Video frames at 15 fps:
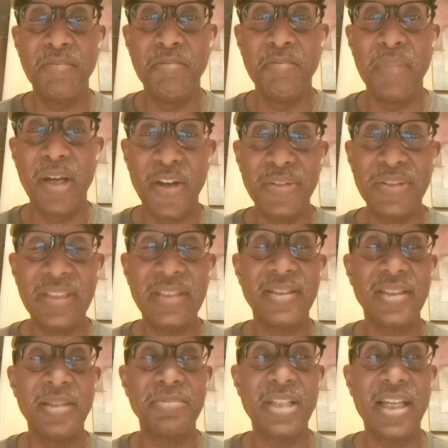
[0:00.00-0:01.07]
marriages,
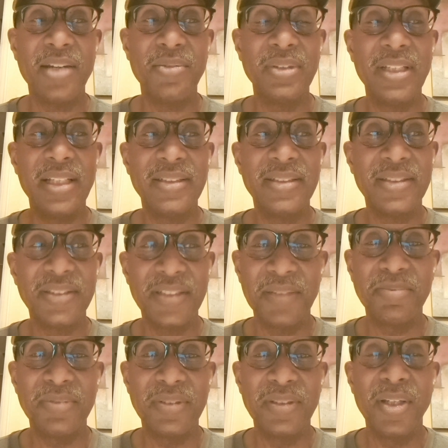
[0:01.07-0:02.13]
sometimes
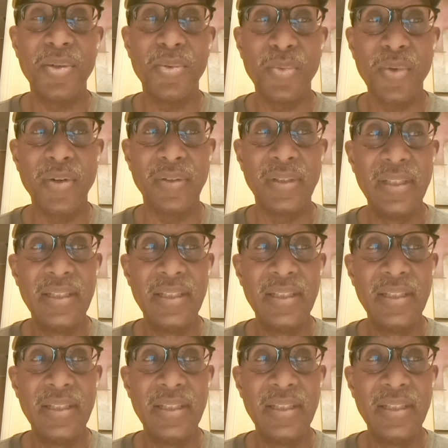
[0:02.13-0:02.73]
relationships don't work.